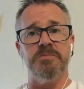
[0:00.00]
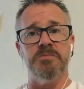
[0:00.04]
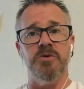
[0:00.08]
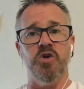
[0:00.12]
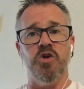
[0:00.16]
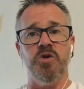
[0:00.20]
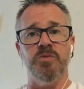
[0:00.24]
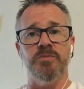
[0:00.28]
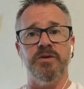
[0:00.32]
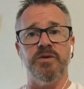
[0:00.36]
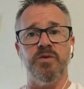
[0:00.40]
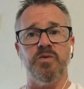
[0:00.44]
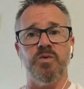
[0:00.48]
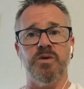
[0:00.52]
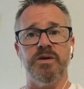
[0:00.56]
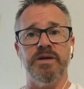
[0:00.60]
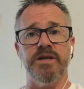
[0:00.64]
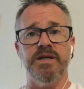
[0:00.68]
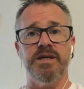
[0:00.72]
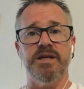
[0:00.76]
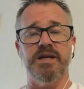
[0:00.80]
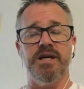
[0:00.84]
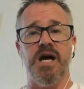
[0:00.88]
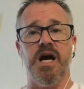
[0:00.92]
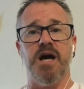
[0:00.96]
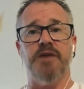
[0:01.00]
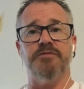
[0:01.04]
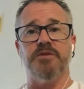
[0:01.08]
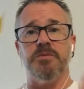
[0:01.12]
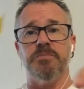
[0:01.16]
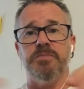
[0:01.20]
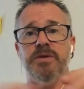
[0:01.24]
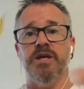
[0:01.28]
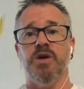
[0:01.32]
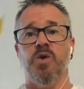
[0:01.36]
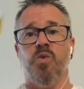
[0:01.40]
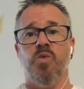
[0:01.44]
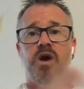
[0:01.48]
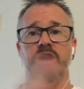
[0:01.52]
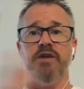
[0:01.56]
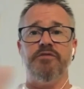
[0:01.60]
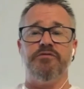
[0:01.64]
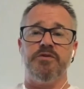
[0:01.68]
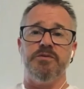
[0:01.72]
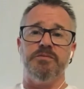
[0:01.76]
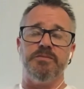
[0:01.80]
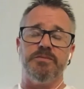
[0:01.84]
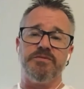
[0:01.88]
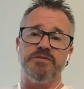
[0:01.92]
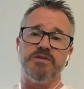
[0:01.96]
moment where, after being away
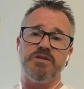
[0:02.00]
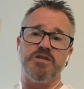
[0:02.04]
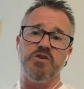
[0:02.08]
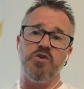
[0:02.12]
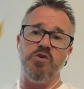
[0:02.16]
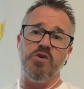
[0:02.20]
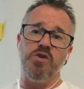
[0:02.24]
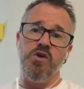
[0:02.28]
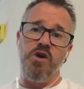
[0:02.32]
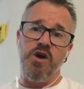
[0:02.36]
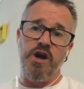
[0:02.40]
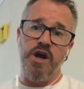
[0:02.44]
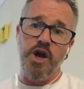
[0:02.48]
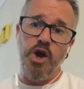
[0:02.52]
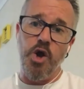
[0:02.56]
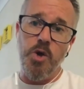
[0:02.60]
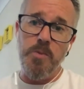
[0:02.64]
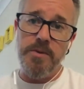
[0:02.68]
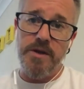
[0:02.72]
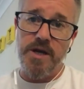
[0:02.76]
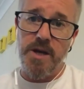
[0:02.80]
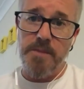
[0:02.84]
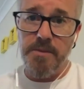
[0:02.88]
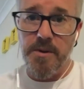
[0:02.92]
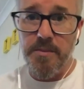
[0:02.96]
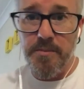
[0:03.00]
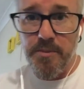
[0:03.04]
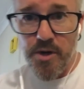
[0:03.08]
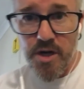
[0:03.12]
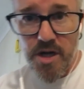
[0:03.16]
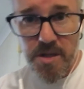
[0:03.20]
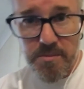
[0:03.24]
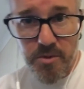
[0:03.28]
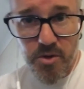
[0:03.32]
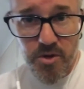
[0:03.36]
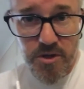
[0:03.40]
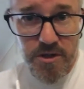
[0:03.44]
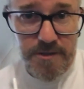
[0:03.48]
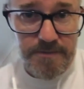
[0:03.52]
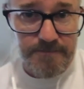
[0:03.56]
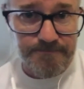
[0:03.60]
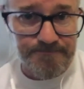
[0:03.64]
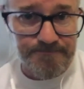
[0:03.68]
from it for so long, I opened up a prayer book,